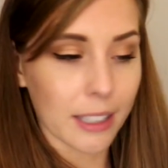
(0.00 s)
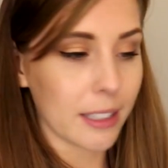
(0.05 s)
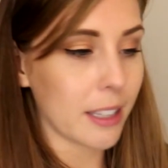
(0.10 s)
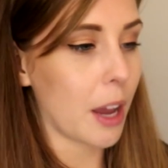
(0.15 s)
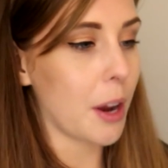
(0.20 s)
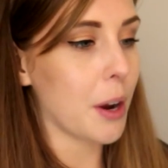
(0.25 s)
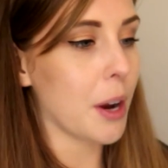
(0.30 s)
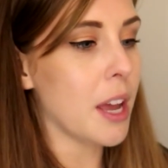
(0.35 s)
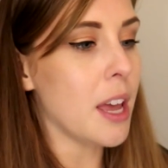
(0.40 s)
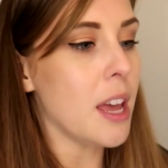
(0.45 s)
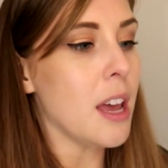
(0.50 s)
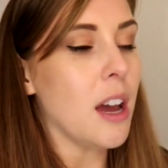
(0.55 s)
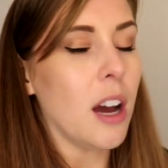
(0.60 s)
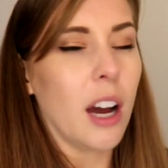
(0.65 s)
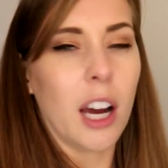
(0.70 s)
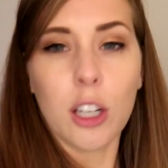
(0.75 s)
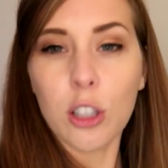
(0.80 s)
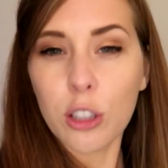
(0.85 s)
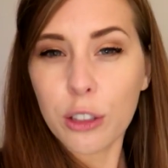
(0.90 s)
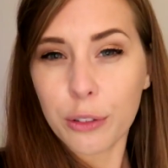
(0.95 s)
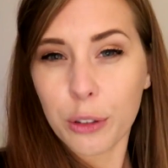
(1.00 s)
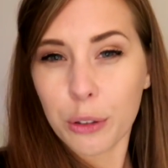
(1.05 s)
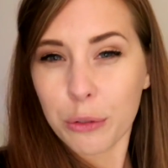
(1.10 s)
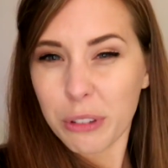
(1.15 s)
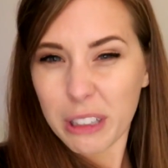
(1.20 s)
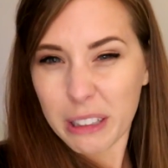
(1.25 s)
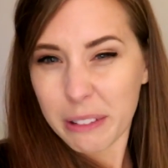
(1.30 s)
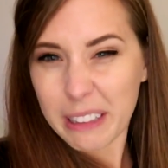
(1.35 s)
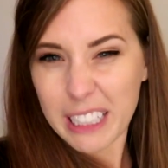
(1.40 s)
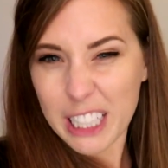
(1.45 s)
So I looked for a
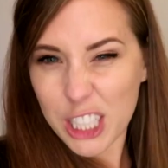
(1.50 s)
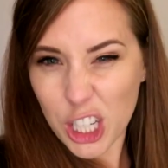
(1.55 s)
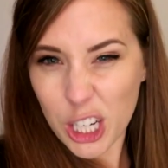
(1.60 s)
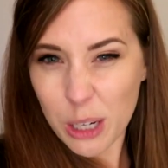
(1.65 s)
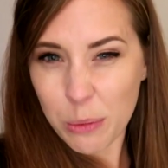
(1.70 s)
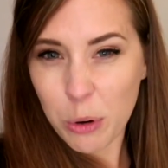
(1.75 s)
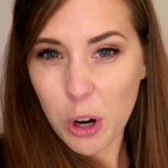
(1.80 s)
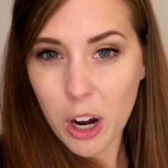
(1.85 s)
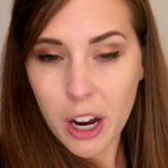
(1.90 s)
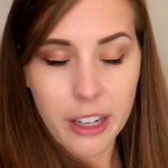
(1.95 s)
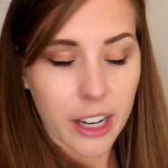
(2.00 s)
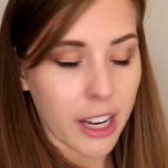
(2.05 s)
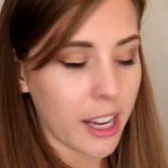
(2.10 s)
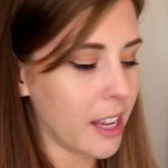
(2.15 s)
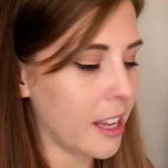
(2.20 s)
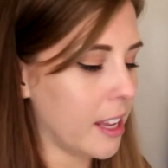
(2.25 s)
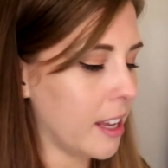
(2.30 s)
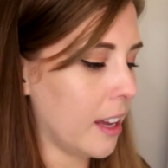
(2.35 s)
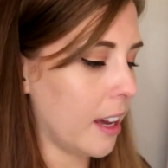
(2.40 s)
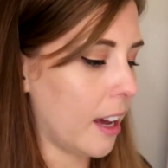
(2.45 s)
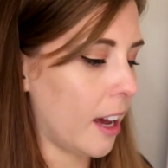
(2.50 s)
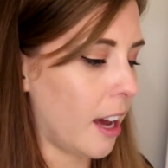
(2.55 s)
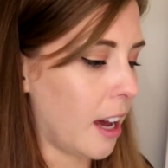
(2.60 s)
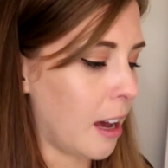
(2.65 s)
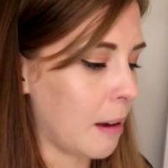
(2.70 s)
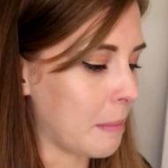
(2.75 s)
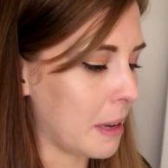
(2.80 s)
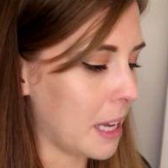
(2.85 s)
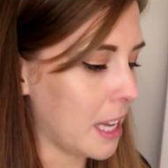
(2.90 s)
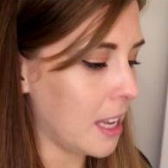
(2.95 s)
really, really cheap one,
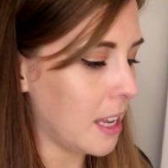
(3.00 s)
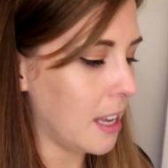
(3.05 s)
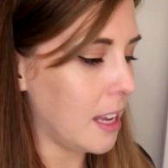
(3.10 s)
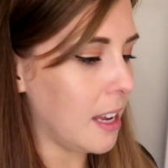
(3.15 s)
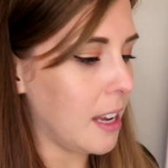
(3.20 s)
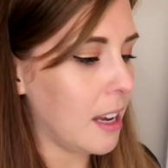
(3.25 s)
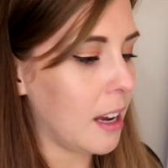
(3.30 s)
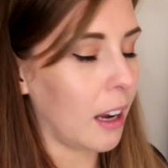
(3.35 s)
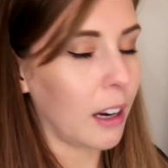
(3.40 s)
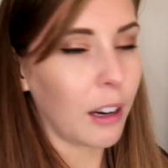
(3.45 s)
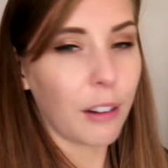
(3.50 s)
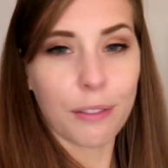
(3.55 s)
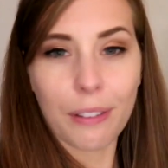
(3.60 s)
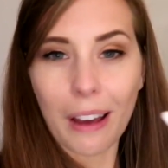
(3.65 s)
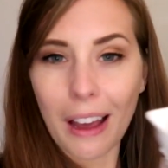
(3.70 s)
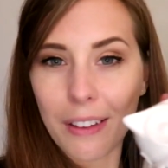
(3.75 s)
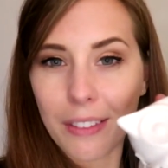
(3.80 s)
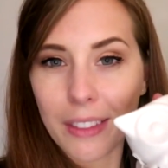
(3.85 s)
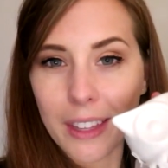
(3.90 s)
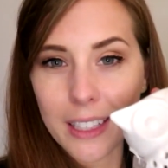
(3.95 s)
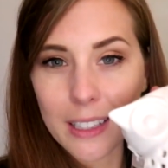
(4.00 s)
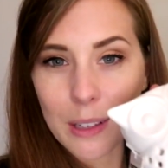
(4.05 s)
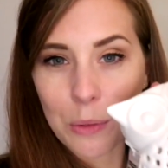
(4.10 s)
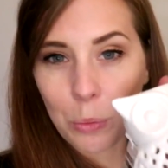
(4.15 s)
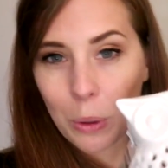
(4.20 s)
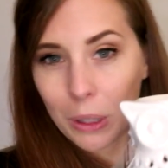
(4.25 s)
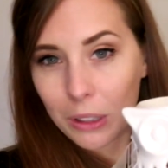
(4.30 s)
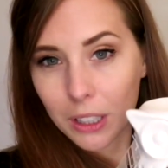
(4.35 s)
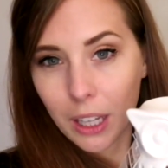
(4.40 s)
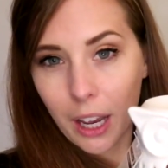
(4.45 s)
and I found this
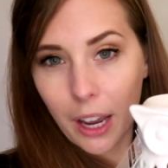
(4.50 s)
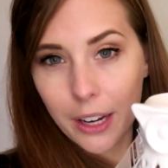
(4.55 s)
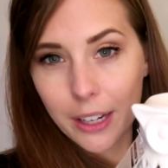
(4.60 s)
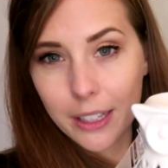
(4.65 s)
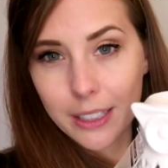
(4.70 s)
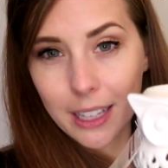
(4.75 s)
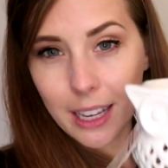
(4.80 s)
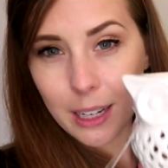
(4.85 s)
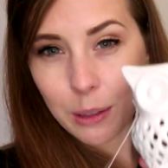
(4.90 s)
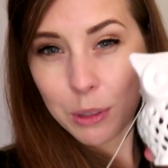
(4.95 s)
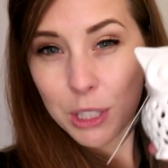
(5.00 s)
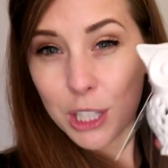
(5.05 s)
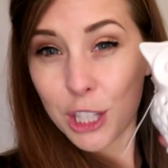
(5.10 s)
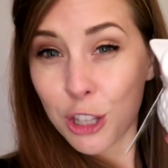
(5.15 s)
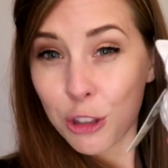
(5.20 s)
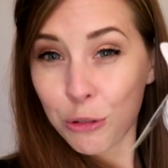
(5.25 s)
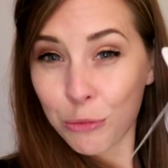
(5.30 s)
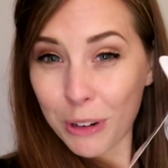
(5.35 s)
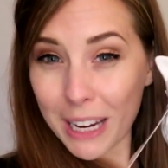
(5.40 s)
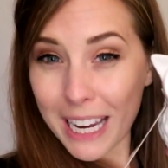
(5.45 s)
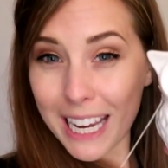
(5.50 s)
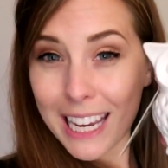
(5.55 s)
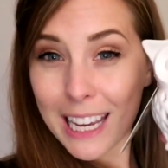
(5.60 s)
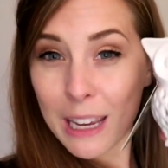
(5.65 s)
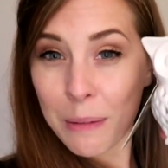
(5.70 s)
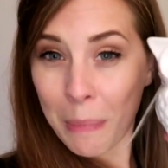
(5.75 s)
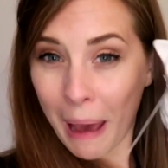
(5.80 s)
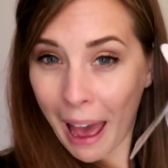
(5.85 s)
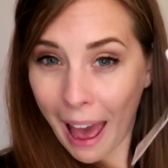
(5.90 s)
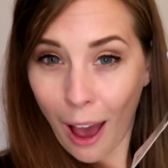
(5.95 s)
in Wilko's, and it was
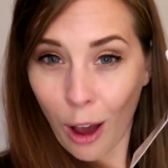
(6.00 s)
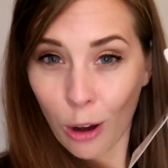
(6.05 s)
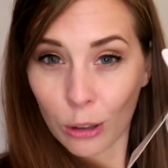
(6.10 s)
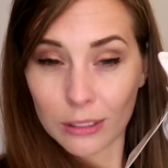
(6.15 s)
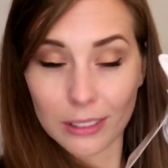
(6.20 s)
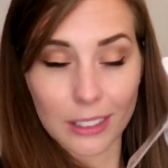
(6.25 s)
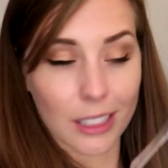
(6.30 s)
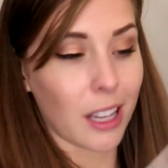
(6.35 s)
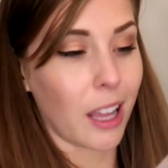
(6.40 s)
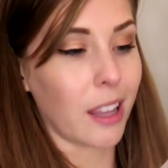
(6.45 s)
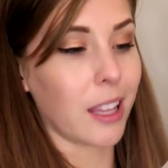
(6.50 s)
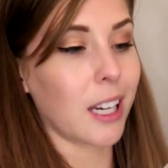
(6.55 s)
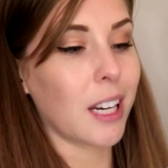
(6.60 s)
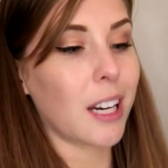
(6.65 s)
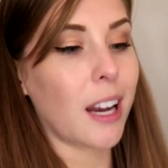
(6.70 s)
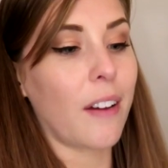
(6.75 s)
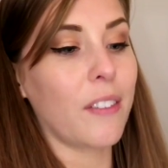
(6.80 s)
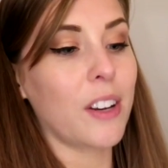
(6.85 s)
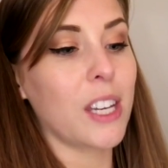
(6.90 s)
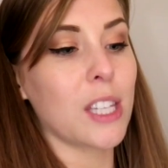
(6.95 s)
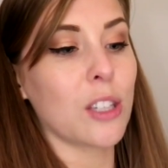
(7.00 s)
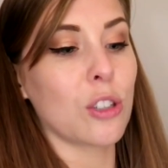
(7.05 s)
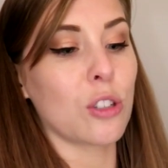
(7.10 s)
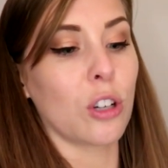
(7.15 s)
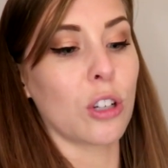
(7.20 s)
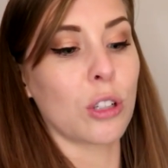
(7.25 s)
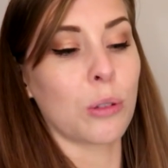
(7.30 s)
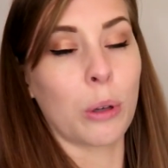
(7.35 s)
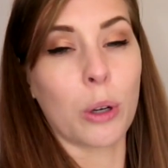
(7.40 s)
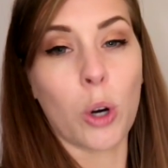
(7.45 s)
£3, and they didn't have any in
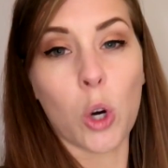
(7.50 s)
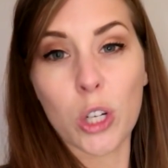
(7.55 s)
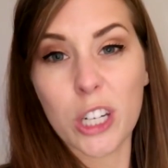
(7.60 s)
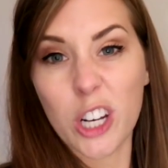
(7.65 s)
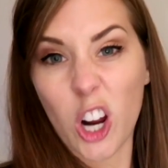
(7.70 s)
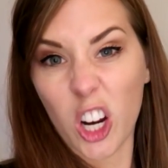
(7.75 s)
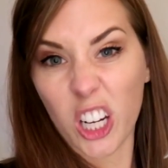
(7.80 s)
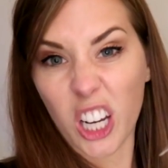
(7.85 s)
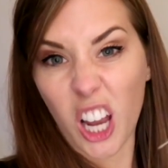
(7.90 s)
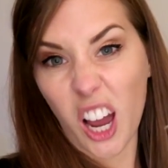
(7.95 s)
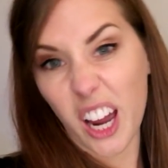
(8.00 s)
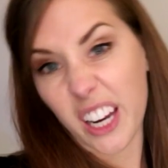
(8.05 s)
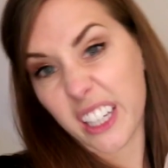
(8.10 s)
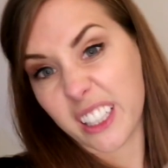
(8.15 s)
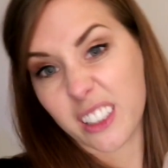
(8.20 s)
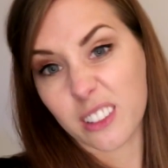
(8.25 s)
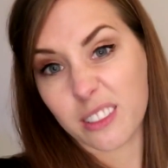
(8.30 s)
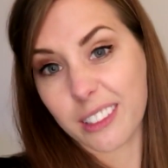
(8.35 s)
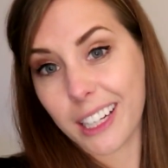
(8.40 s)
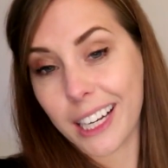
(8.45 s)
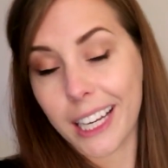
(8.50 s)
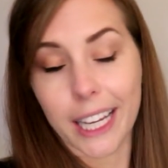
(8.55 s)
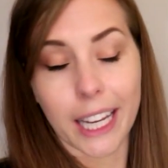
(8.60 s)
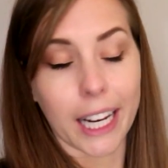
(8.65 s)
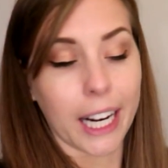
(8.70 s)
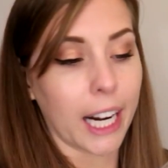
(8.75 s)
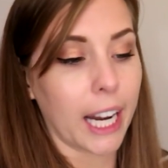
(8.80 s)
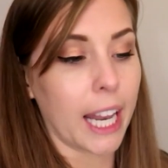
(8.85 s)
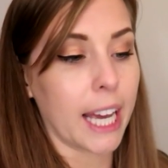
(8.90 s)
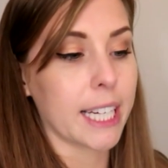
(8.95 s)
stock, so I ordered it online and click
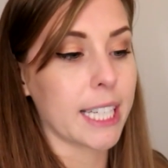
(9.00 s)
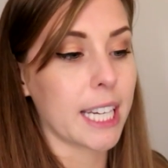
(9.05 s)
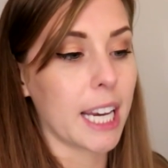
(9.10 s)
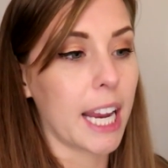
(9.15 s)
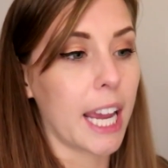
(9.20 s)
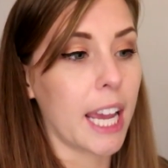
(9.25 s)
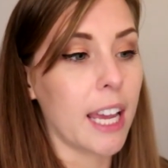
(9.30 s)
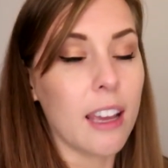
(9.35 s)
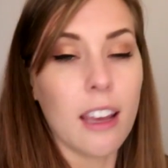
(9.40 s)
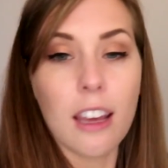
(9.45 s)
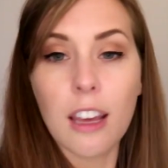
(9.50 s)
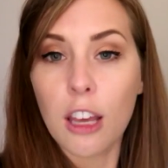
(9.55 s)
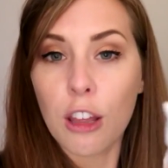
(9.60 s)
and collected it.